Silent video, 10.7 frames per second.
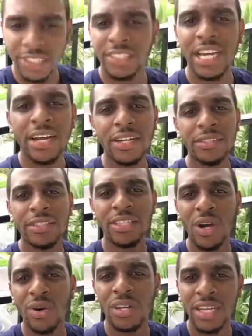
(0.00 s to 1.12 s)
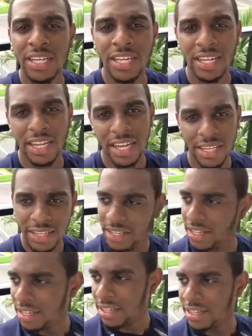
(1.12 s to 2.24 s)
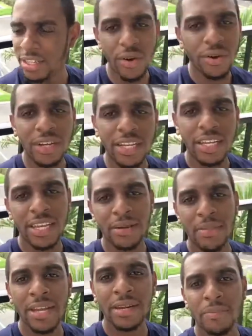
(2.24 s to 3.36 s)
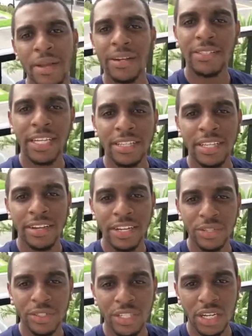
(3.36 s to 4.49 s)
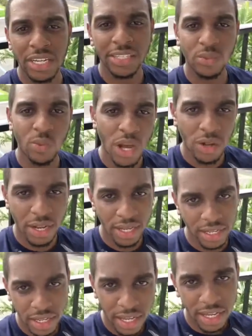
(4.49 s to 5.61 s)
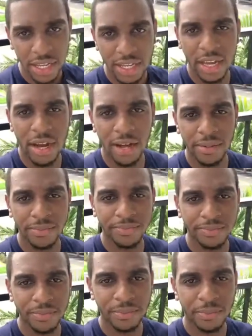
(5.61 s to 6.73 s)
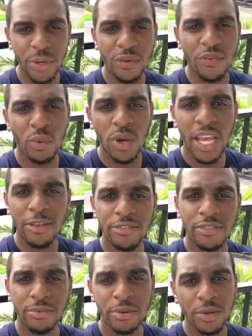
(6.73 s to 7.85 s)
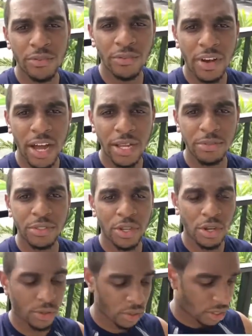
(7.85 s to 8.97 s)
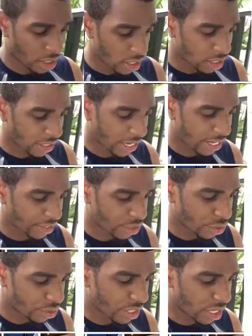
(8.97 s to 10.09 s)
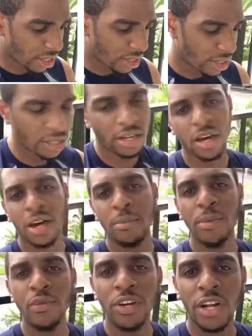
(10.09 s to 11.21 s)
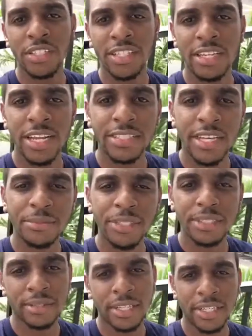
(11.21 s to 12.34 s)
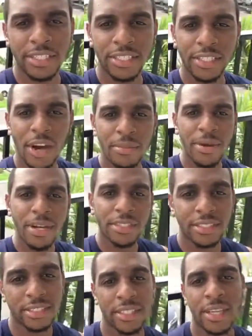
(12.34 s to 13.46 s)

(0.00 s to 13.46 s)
shout out to the yodeling kid. Like, the yodeling kid made an appearance out there at Coachella as well. Like, beautiful waves, beautiful vibes. So shout out to Coachella. Moving on to the next subject, Starbucks.